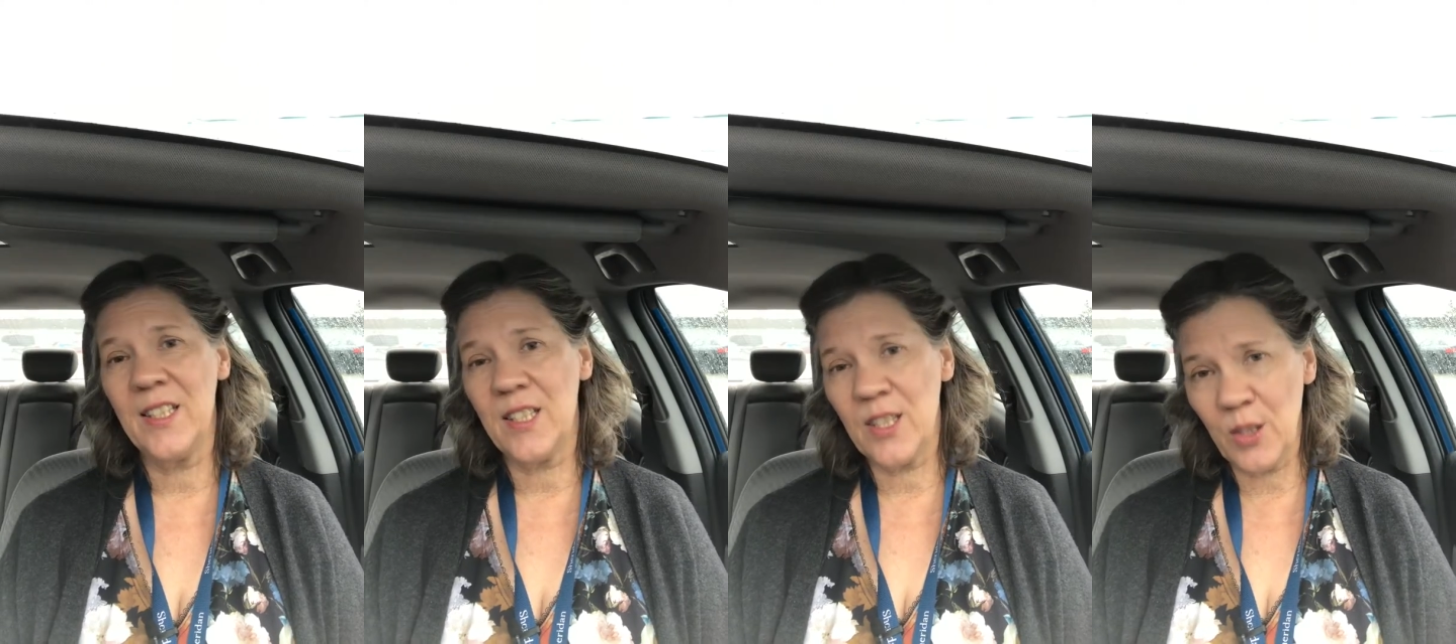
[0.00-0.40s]

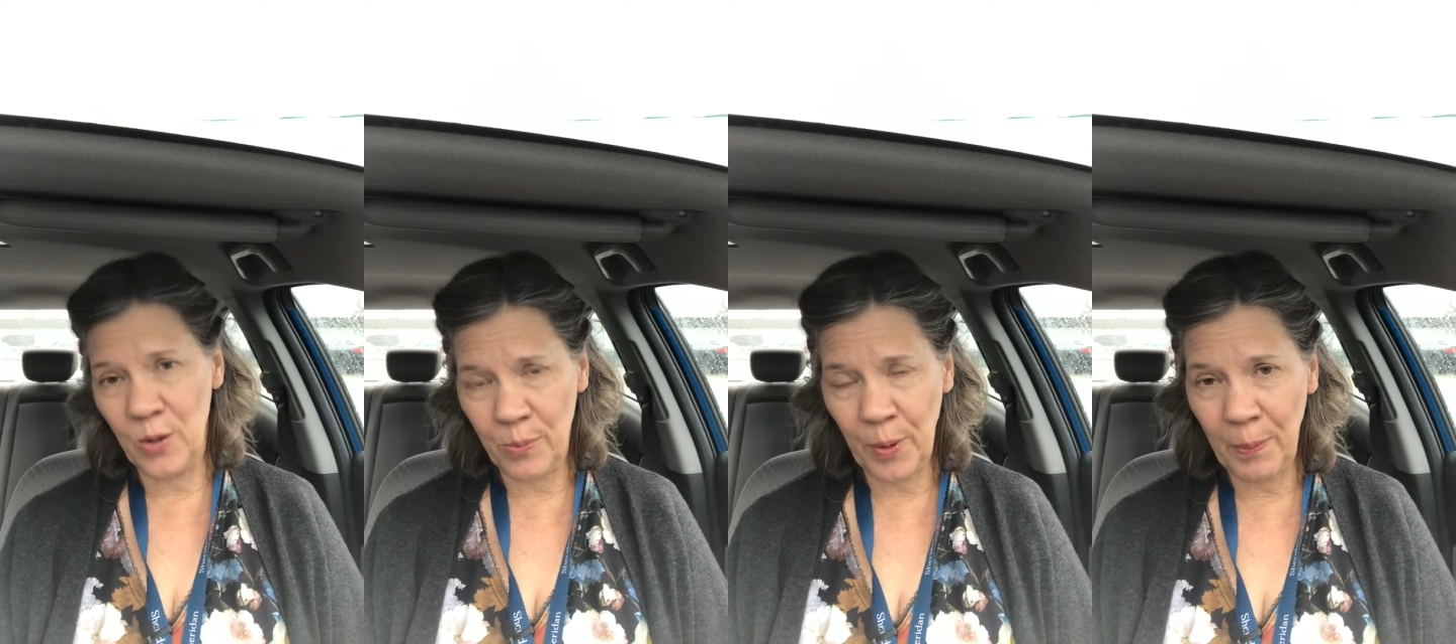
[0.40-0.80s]

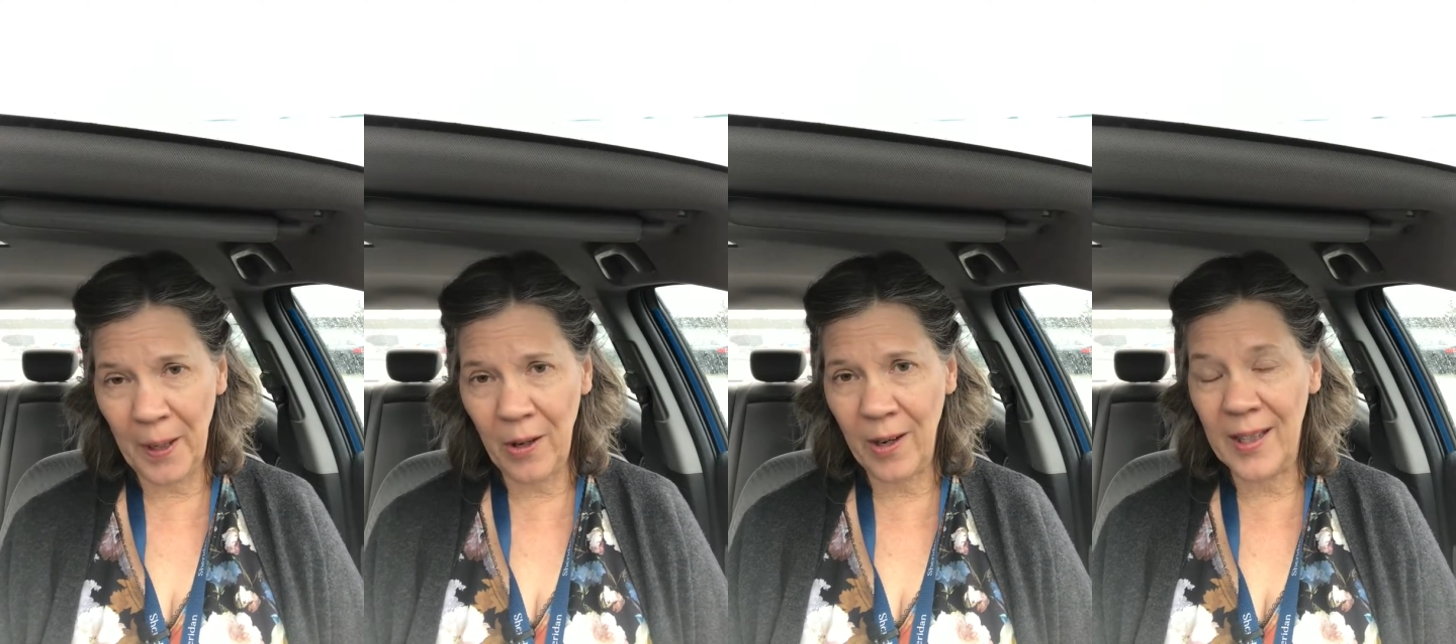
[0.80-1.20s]
to
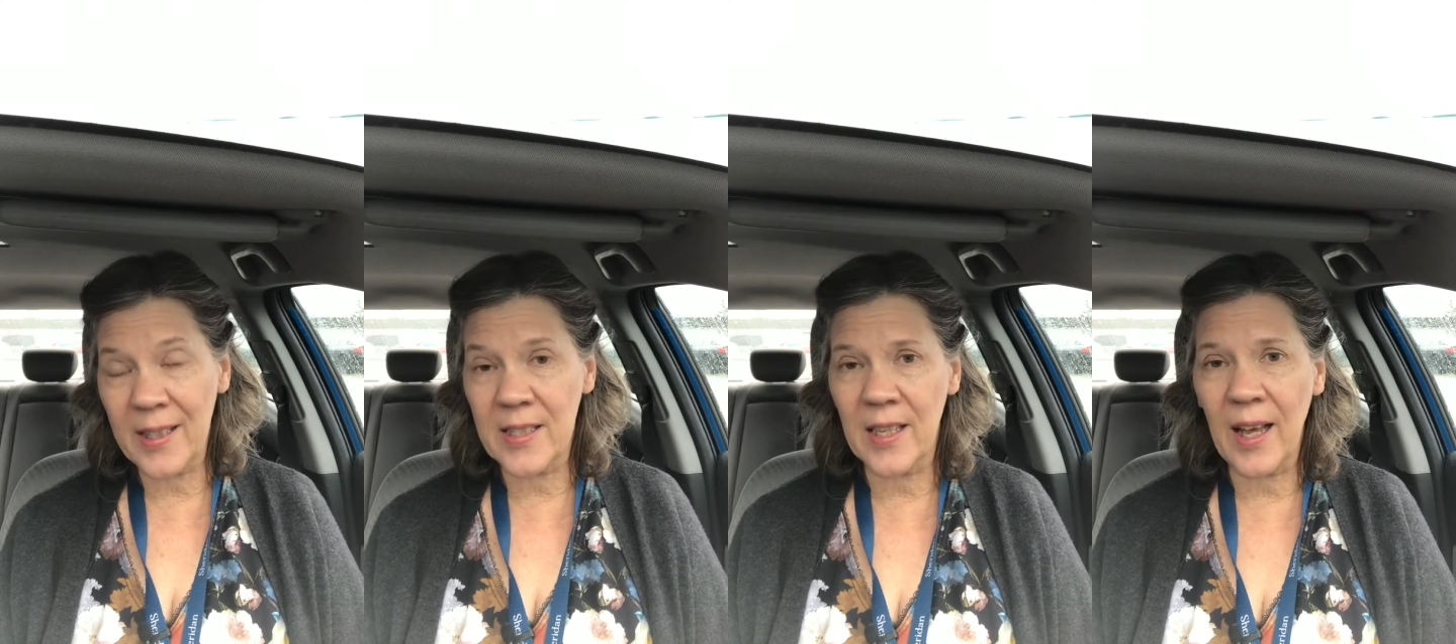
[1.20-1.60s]
prepare at
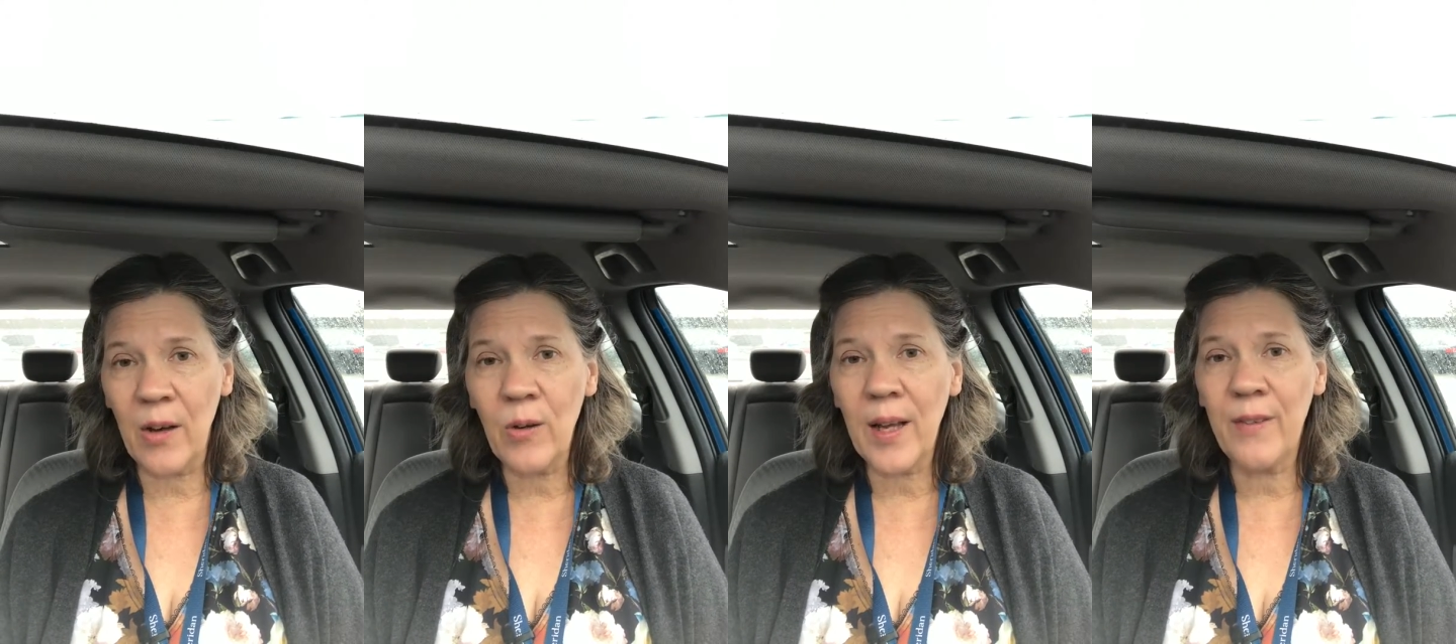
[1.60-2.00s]
least an
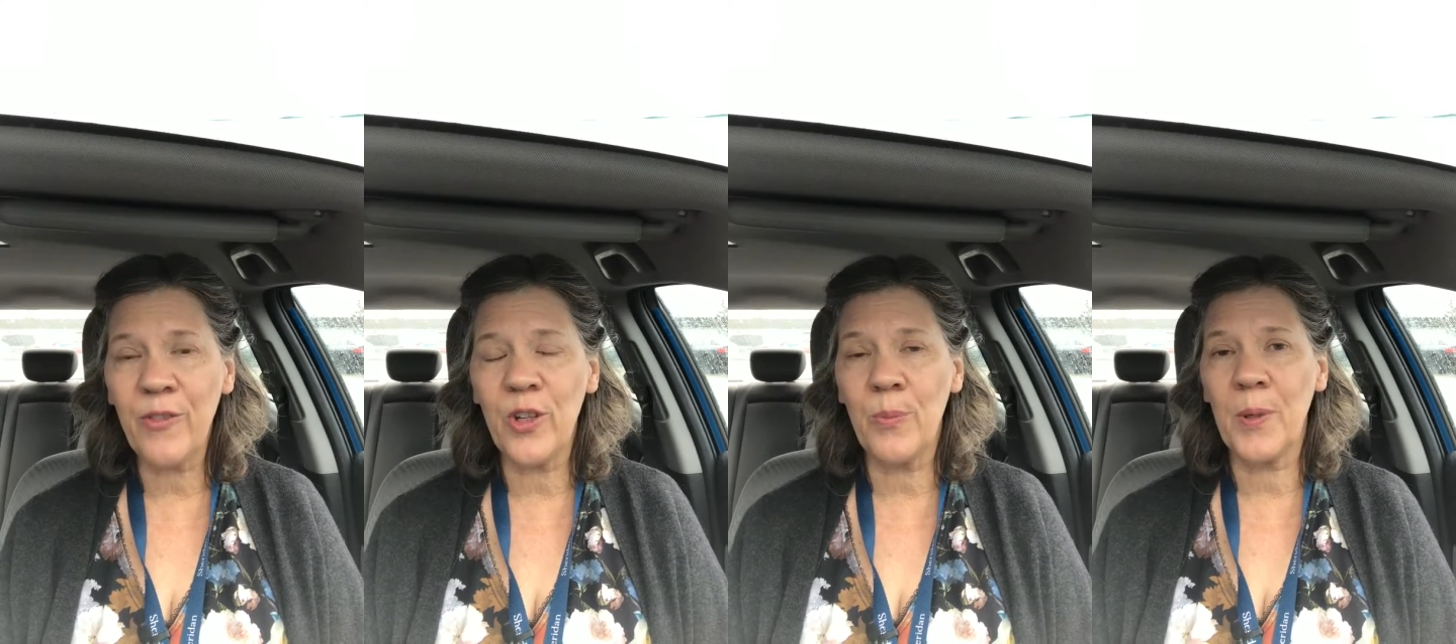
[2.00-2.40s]
outline
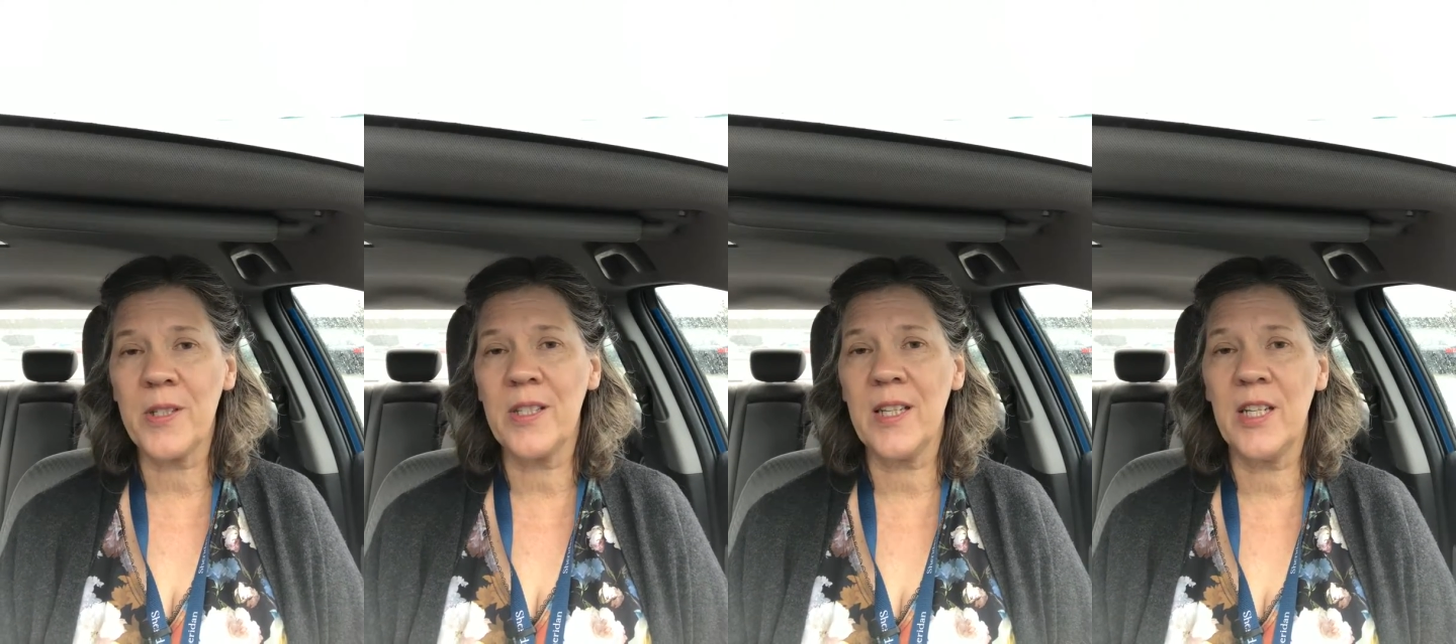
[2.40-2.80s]
for your
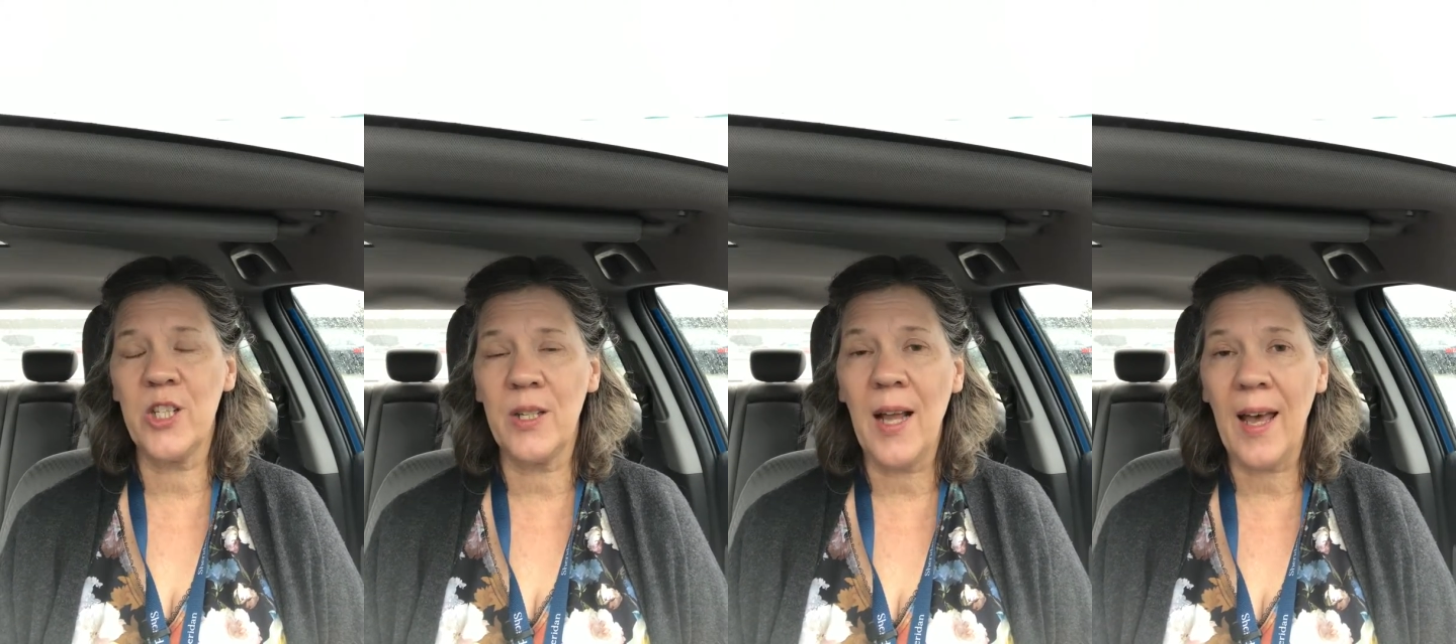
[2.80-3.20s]

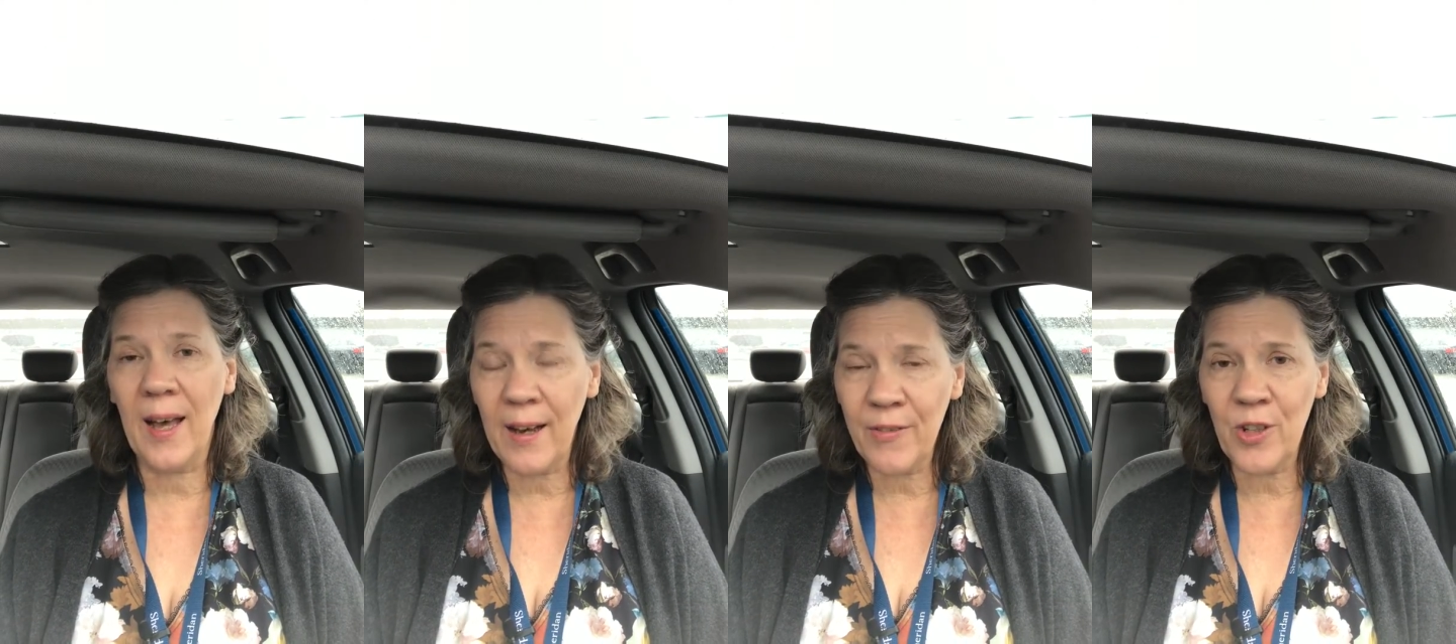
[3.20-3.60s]
presentation,
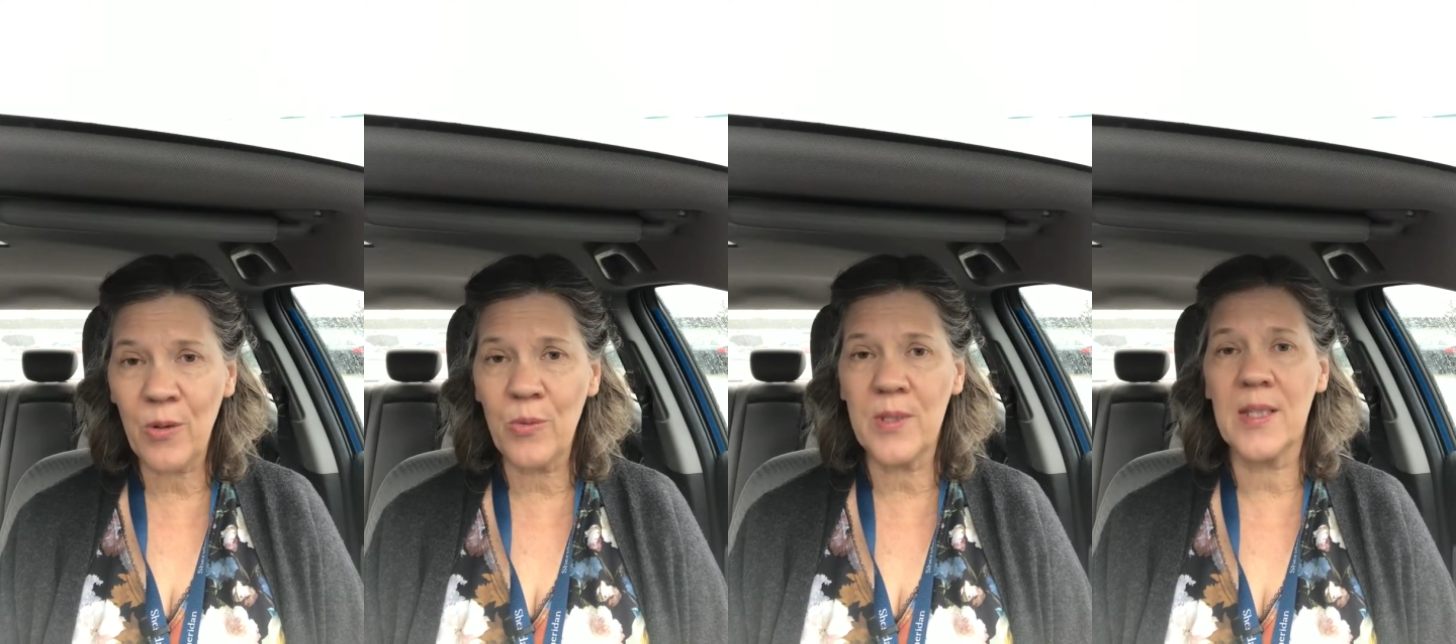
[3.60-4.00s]
have
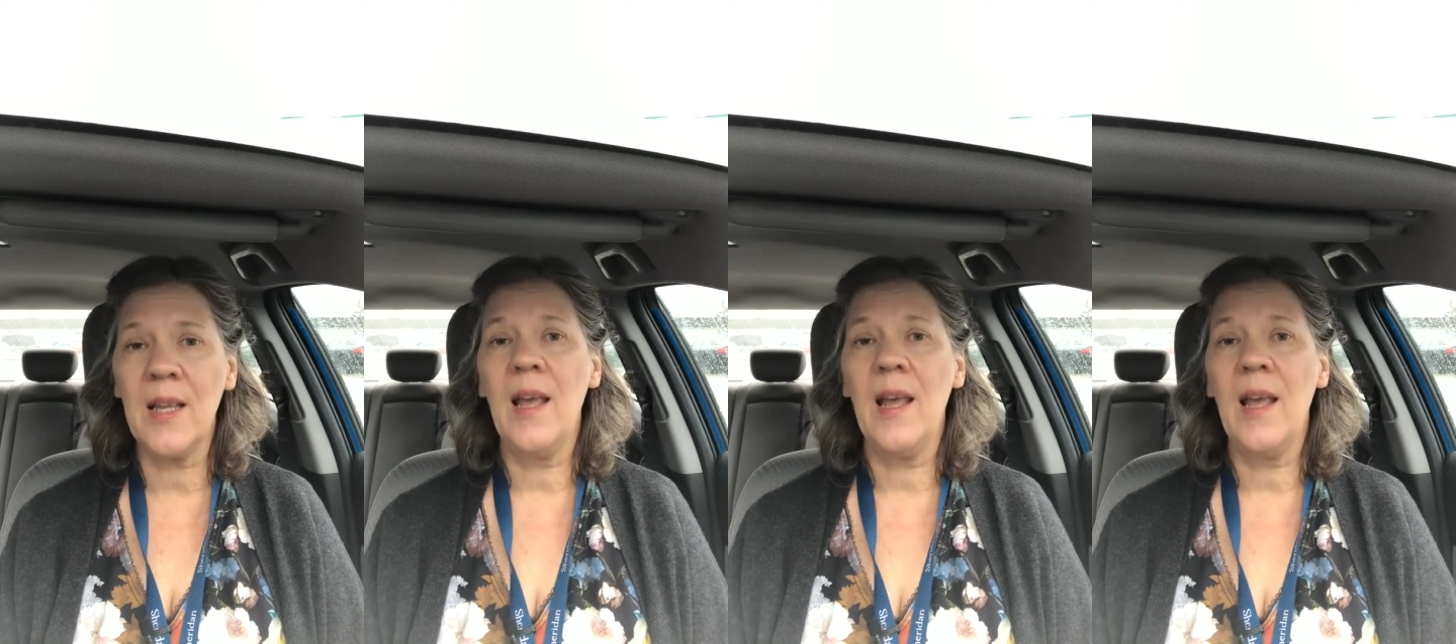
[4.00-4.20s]
notes,